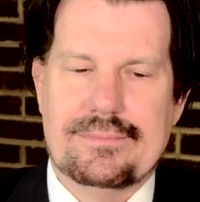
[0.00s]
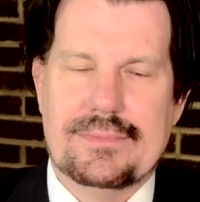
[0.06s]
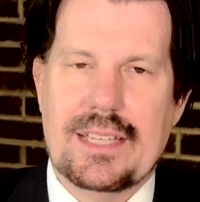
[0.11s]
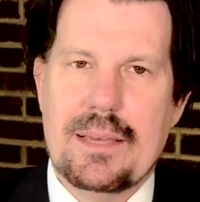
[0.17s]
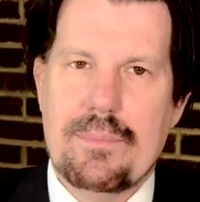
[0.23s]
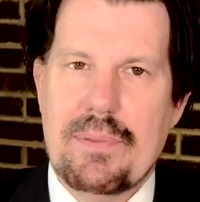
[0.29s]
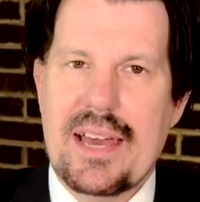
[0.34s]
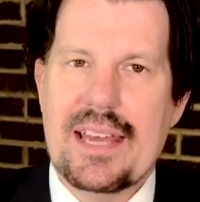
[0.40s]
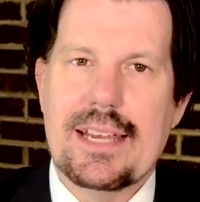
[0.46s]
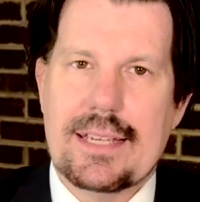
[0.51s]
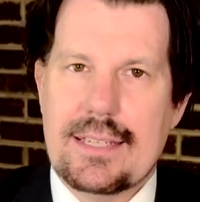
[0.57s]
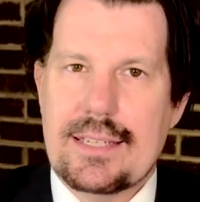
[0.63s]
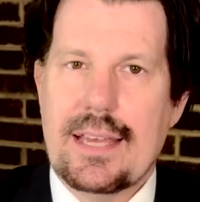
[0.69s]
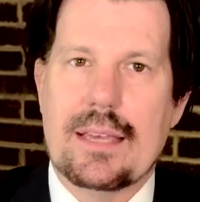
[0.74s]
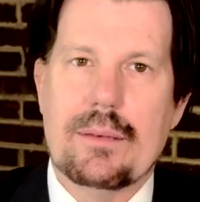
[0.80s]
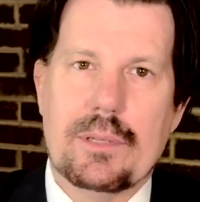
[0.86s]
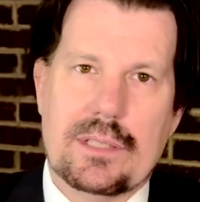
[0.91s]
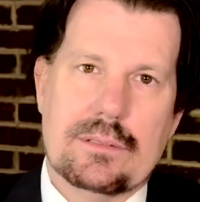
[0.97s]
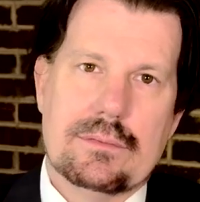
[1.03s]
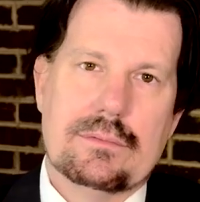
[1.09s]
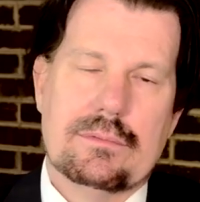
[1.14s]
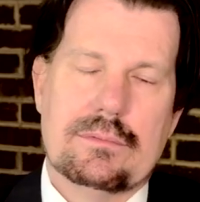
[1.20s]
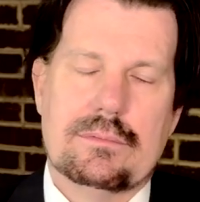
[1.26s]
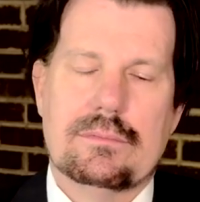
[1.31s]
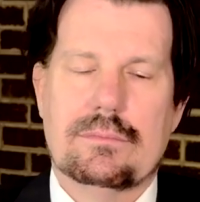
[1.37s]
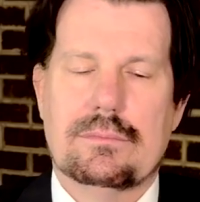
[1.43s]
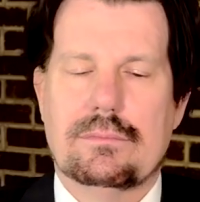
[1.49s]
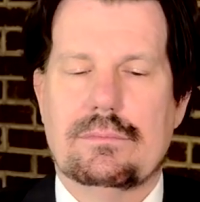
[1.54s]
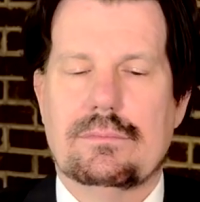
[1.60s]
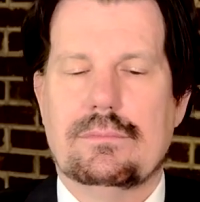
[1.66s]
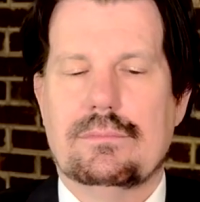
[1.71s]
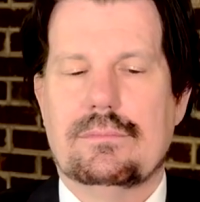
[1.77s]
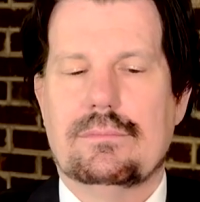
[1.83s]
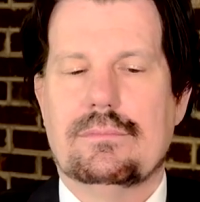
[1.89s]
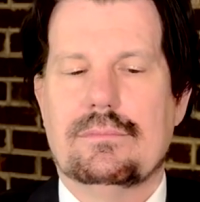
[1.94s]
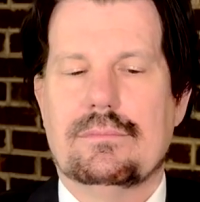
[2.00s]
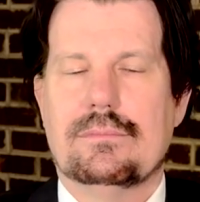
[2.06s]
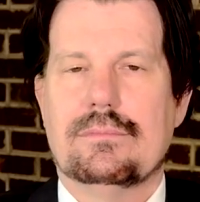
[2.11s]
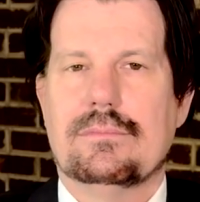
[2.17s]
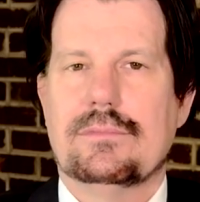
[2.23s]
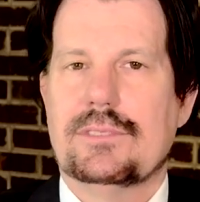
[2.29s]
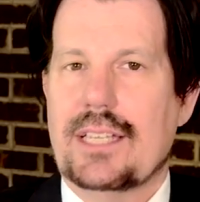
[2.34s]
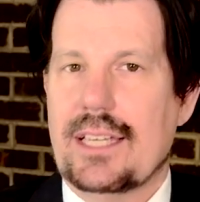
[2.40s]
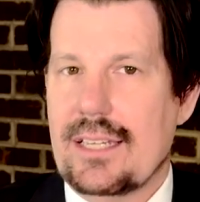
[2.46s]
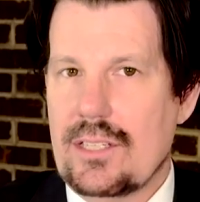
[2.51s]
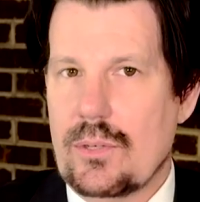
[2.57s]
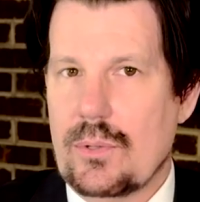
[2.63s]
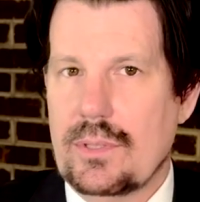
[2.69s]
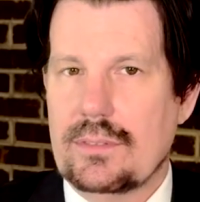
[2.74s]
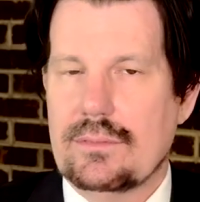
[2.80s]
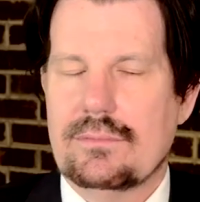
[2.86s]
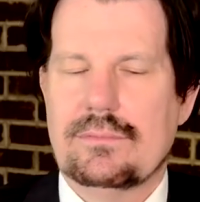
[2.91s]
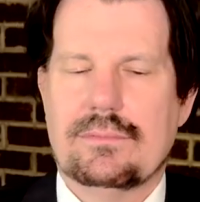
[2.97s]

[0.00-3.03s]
He bet he could tame it. Can he do it?